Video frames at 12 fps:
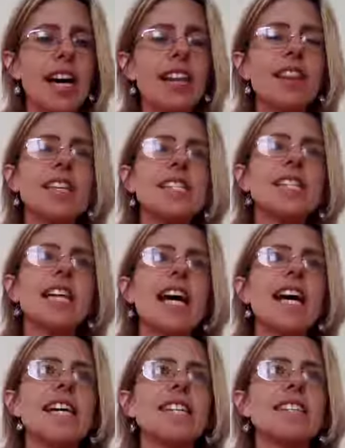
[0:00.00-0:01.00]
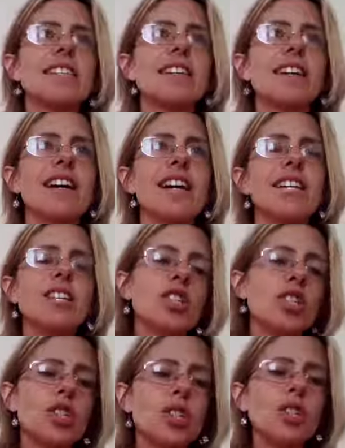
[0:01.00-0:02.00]
In this case,
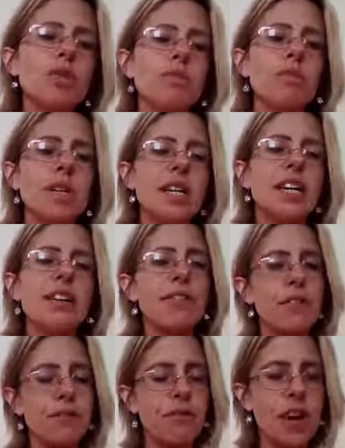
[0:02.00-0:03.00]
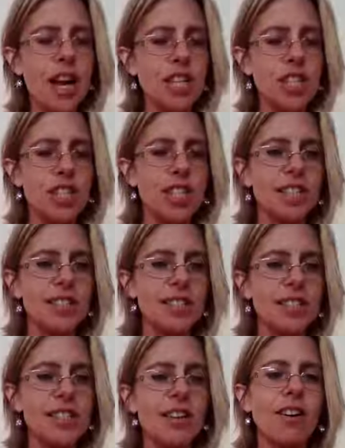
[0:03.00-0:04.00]
you should be refreshing
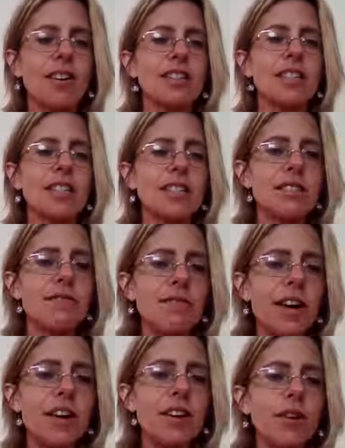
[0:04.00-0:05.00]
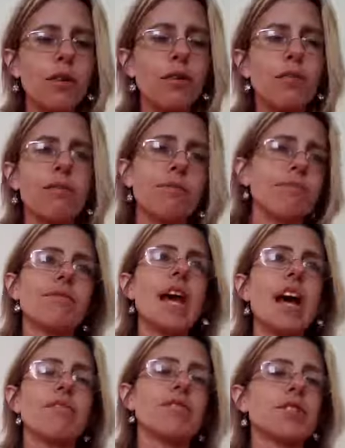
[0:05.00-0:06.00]
this content very often,
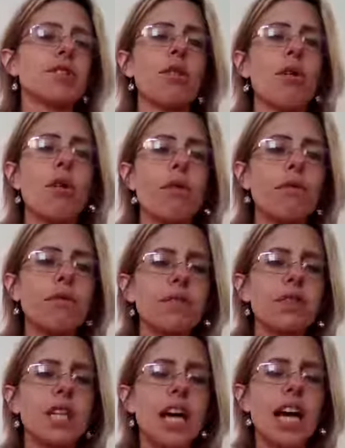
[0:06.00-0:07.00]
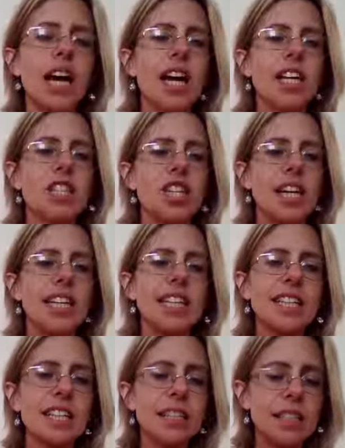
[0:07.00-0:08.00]
every so often,
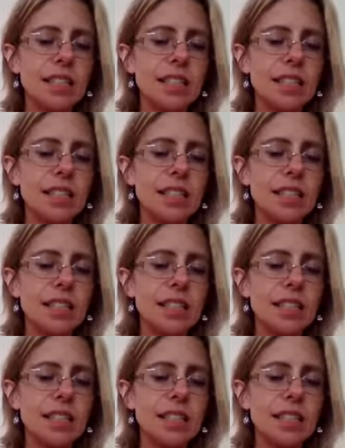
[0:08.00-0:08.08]
checking that